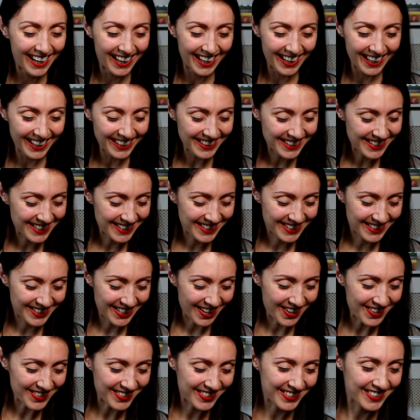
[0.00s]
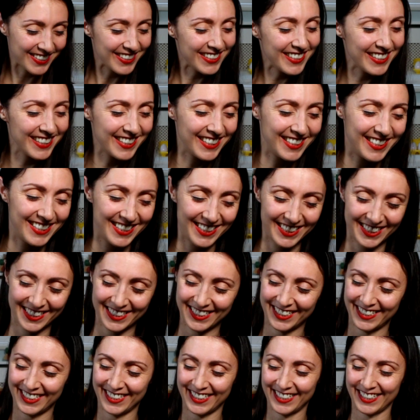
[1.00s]
That's so good!
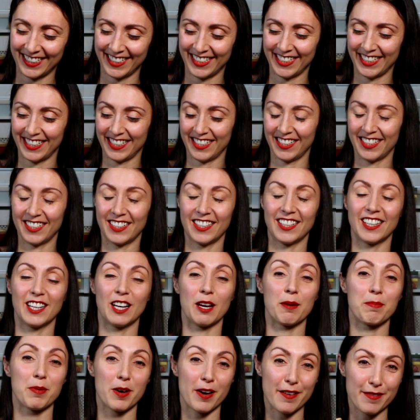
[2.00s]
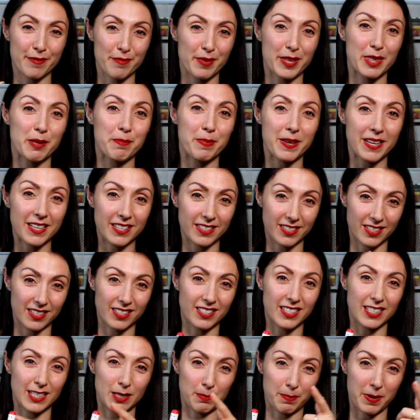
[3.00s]
apart from when the pieces
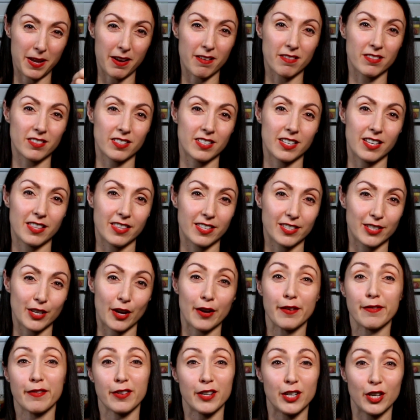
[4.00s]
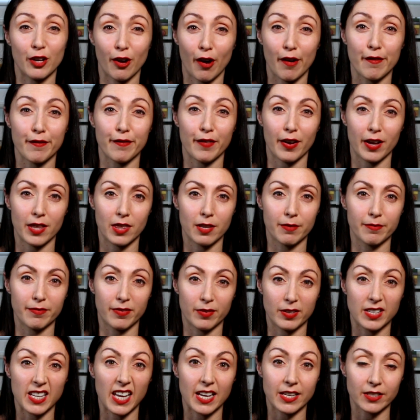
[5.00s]
disappear underneath the sofa and you can't find them for
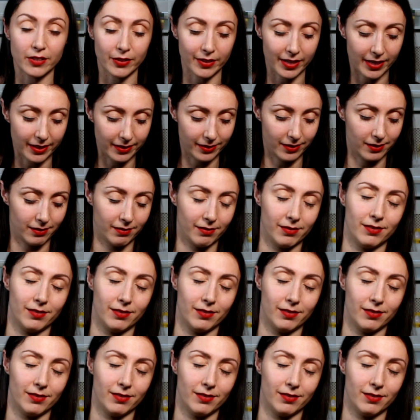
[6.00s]
days on end.